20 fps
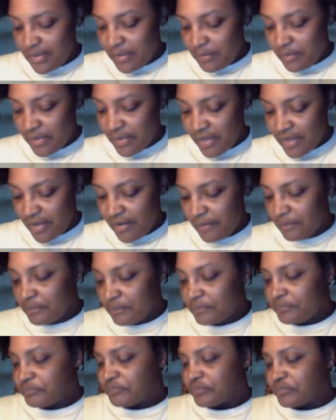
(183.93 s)
But
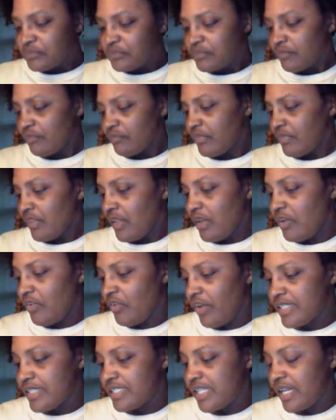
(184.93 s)

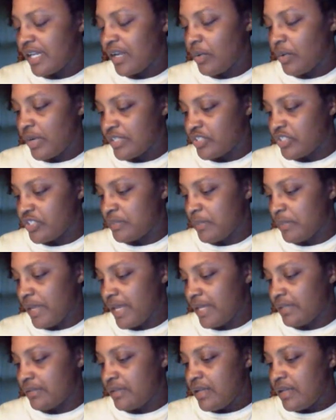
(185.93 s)
great set of questions,
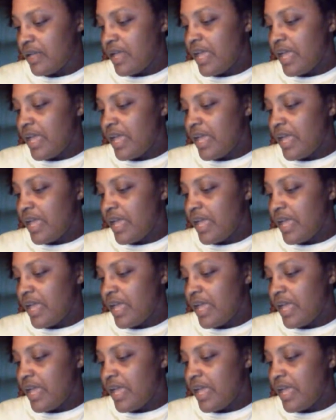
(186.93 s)
man.